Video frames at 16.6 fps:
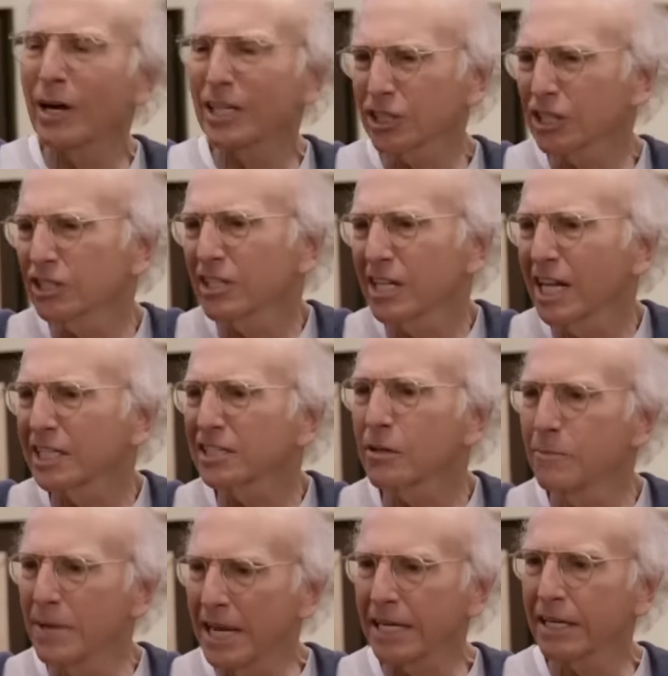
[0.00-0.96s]
Meanwhile, she still
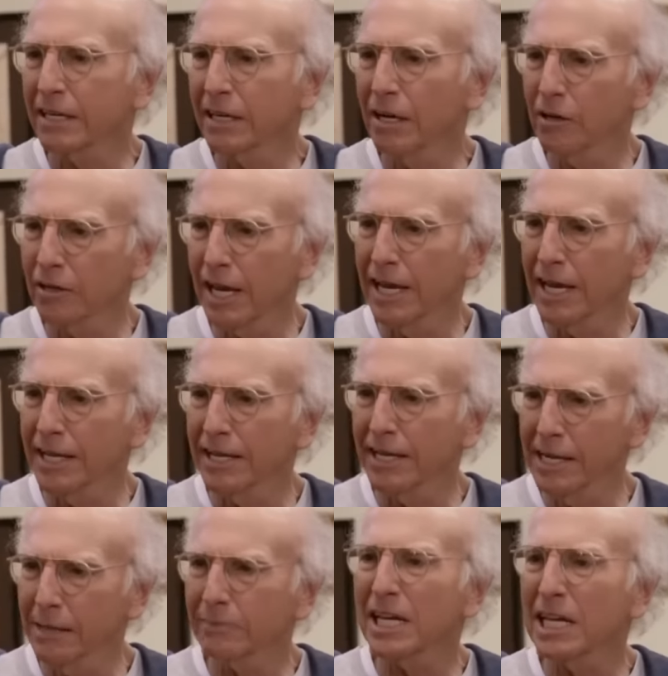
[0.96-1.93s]
has the mink,
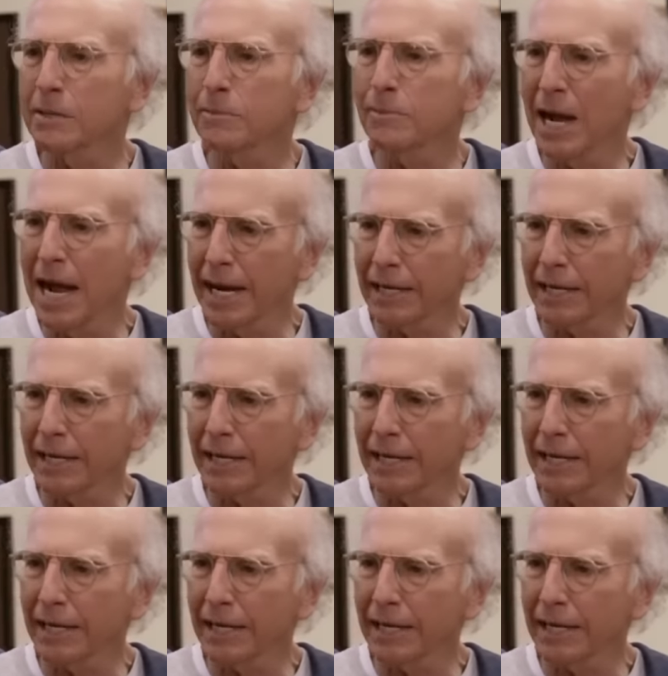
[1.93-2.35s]
okay? And I'm getting it